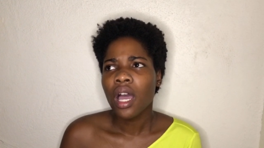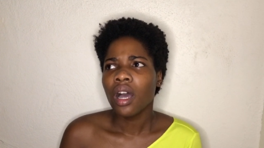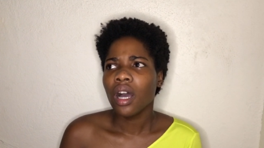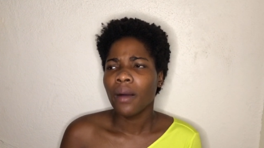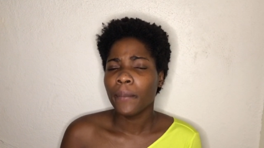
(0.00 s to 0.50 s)

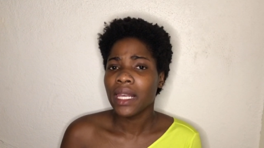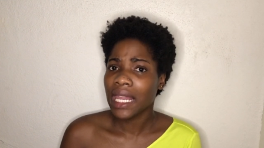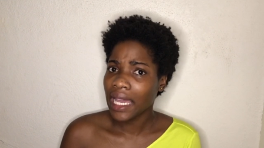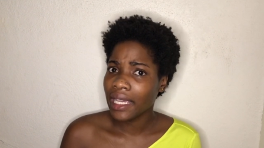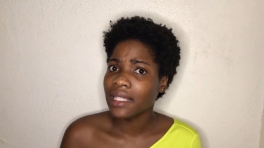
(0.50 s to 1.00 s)
But
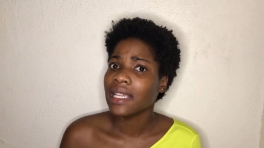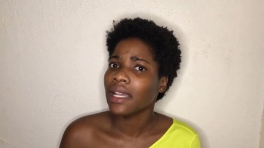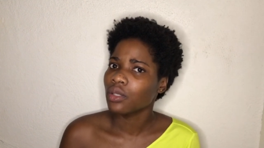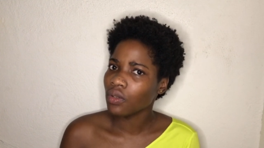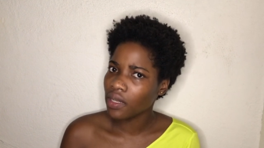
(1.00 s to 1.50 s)
lies, I
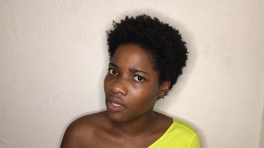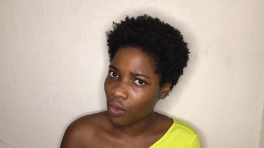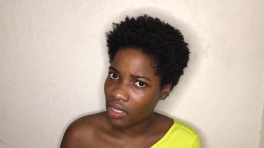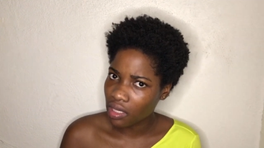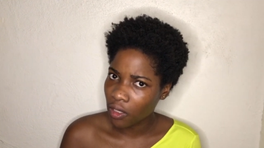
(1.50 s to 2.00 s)
took a
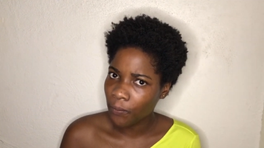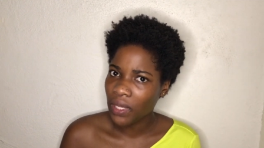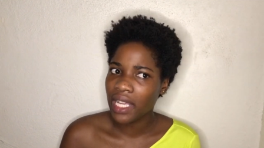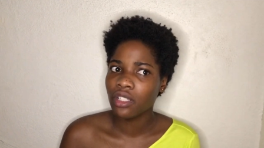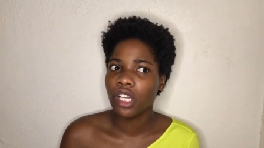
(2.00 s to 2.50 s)
sweater. I
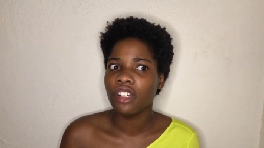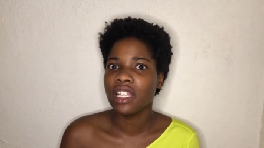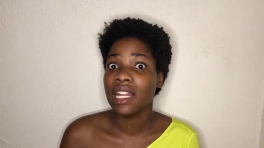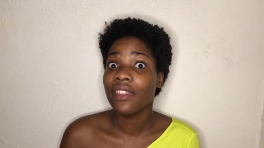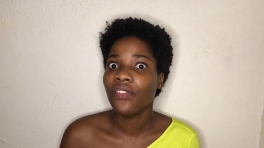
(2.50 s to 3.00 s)
took a
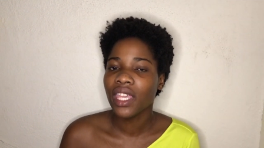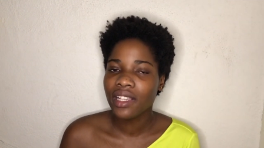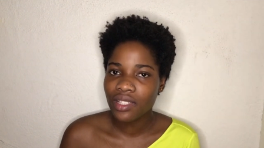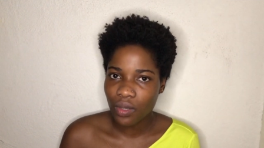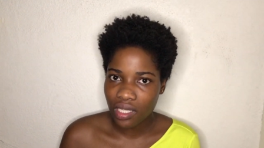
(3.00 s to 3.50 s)
really thick
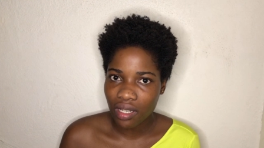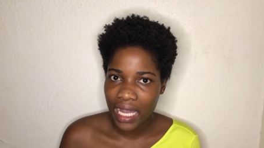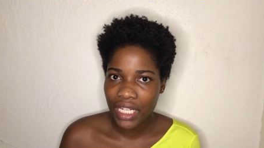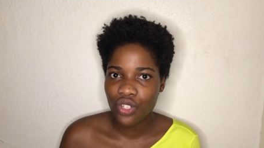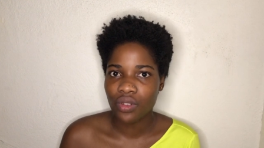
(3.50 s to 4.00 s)
sweater
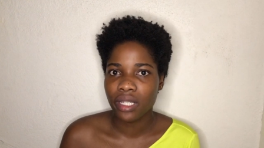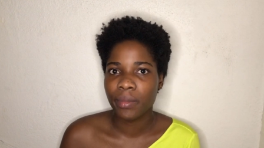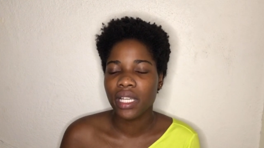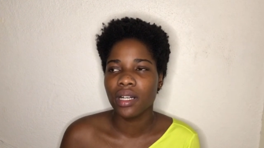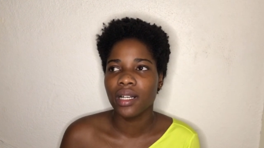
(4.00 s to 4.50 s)
actually,
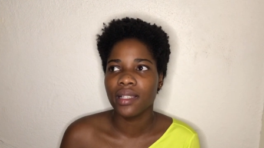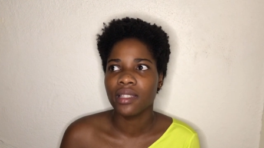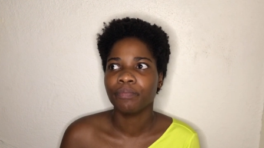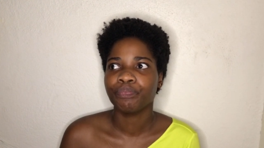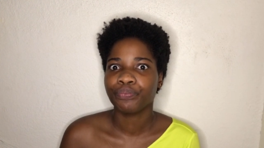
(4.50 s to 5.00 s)
because
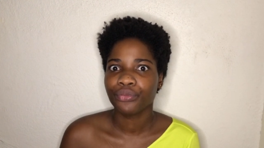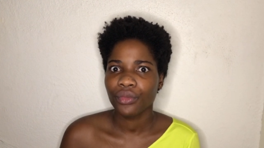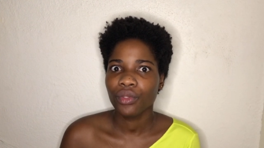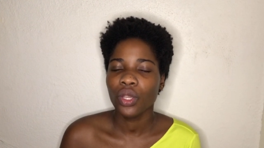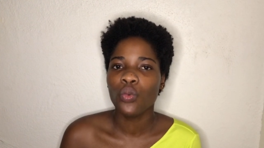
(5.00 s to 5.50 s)

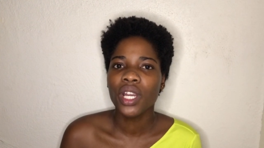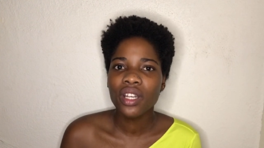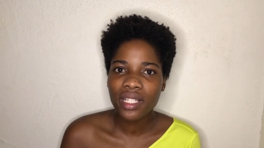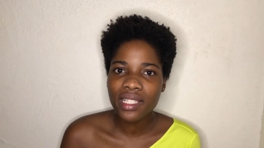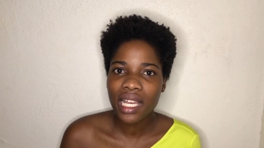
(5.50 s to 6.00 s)
we're
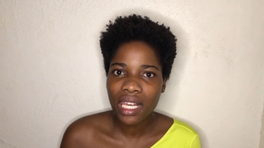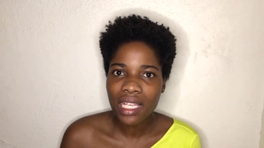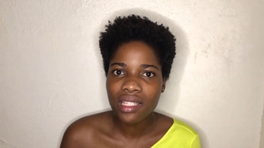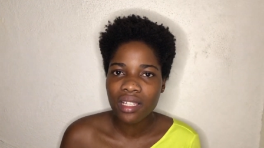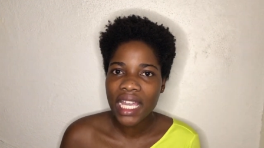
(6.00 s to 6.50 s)
going to
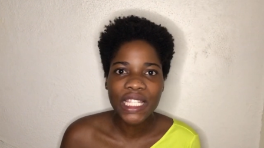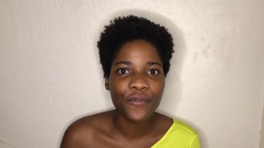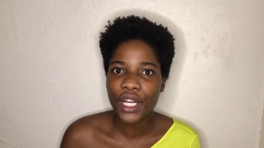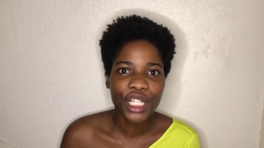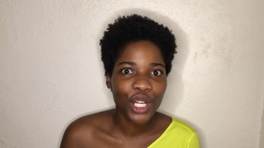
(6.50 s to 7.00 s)
Alaska. It's
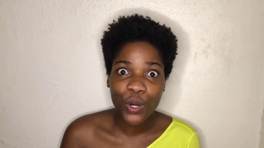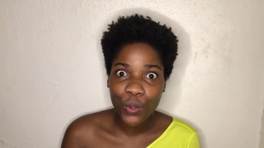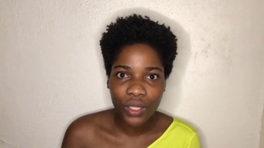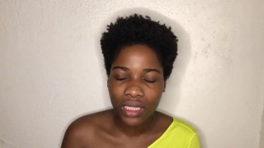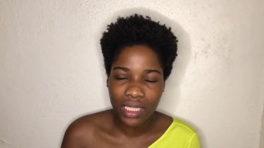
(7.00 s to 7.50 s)
very
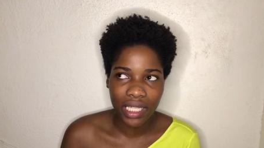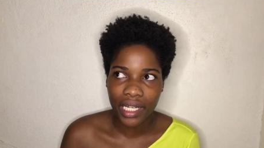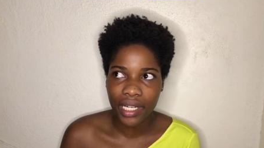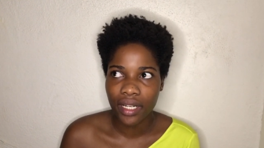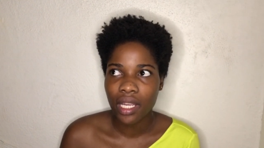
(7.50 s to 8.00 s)
cold
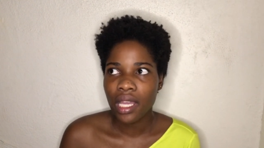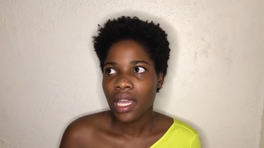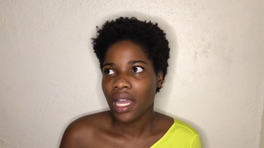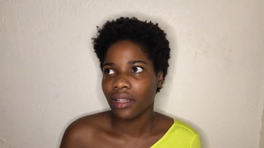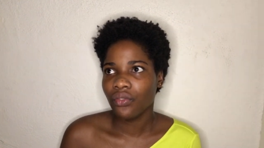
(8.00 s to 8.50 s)
there,
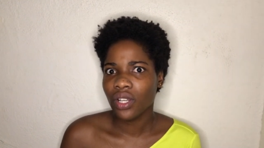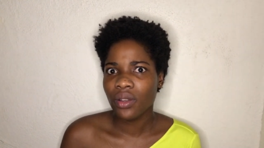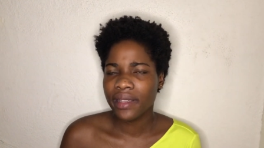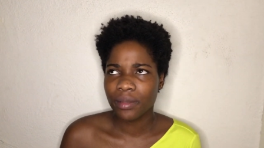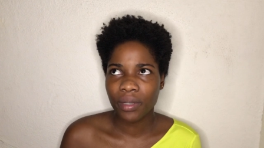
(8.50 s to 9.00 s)
and if you're going
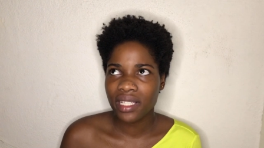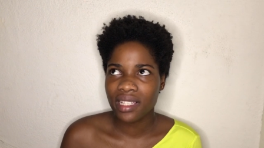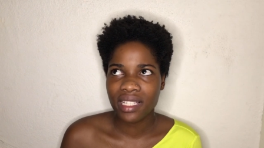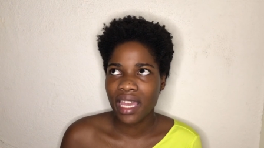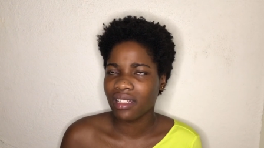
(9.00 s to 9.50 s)
to places
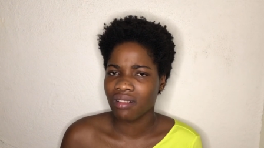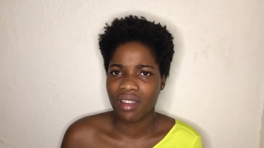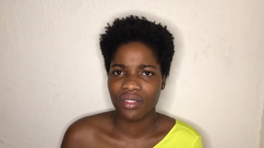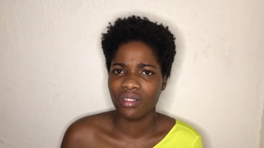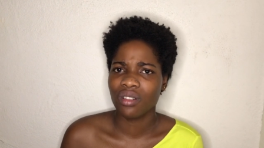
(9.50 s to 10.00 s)
like North
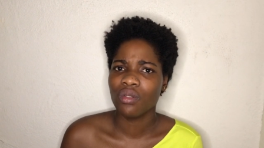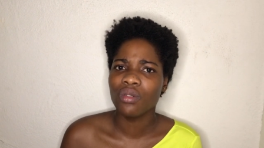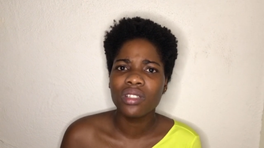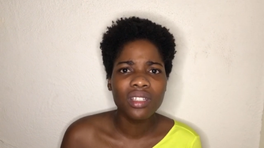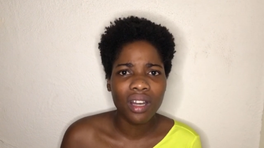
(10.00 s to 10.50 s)

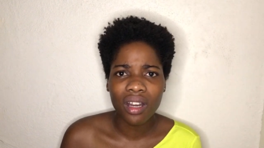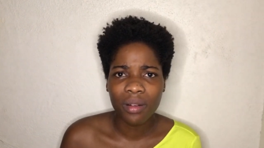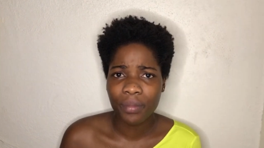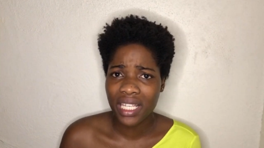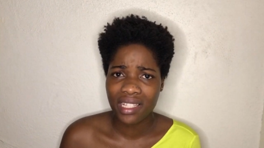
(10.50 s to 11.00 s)
Dakota,
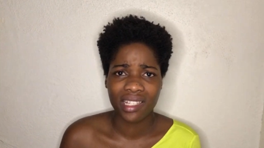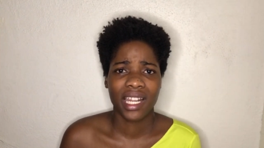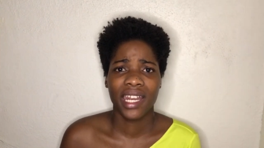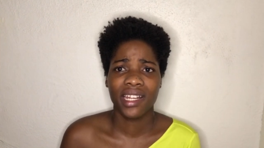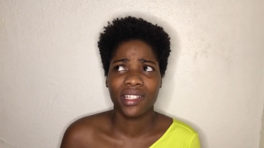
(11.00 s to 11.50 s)
places like
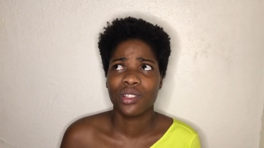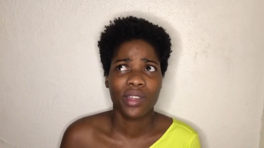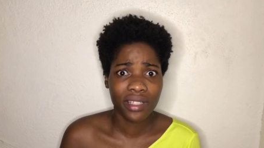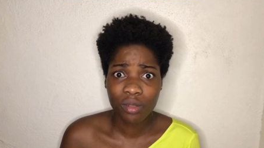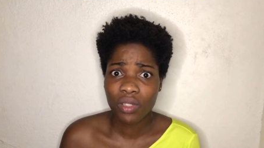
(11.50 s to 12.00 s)
that, it's going
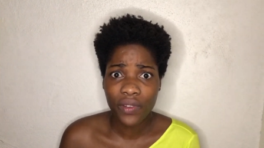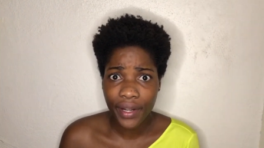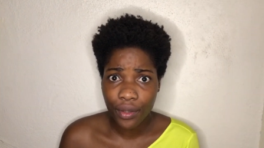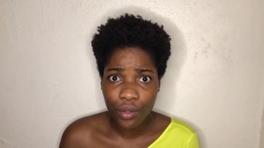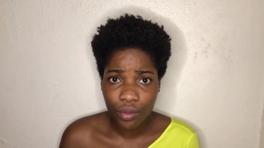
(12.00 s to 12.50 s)
to be very
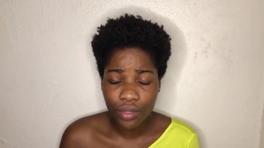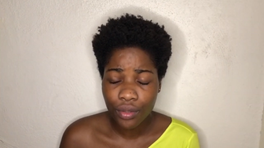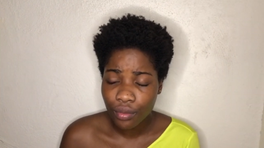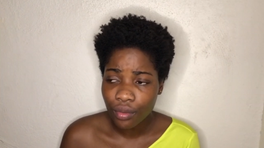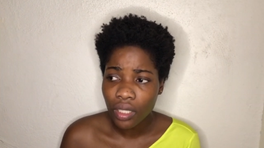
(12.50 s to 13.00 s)
cold
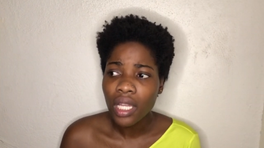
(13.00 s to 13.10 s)
too.